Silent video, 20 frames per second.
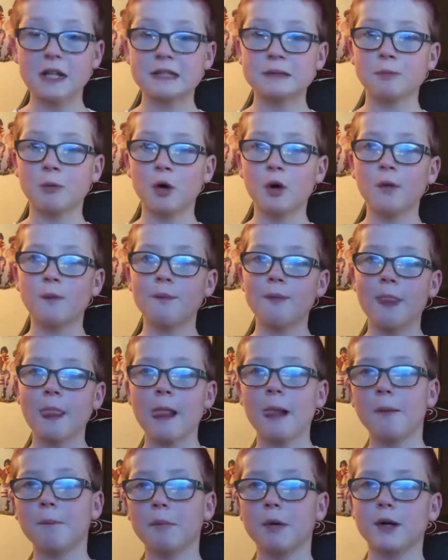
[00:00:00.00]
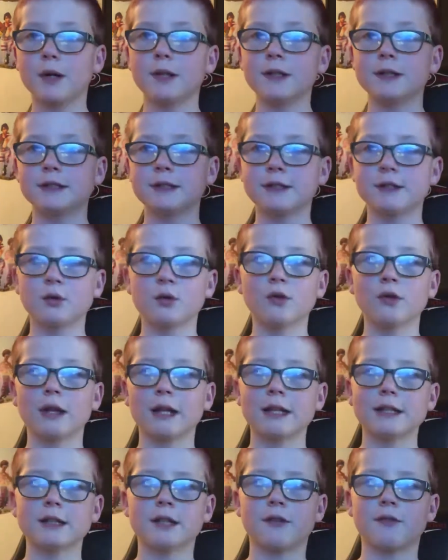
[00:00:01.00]
spot, because all their
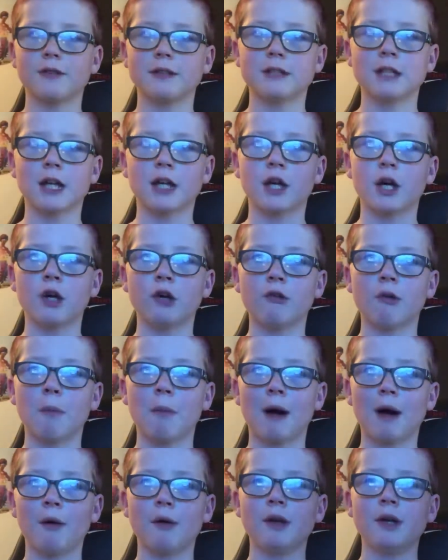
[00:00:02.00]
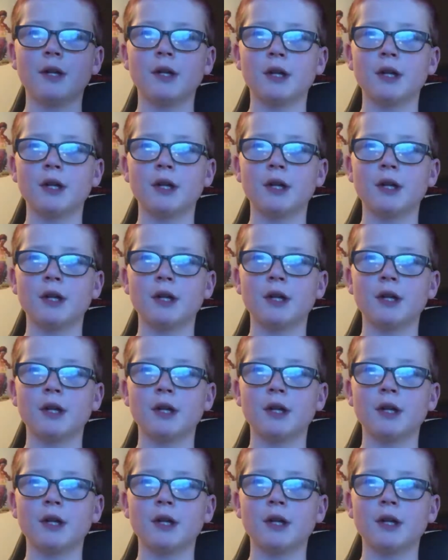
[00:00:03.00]
stuff is like overpowered.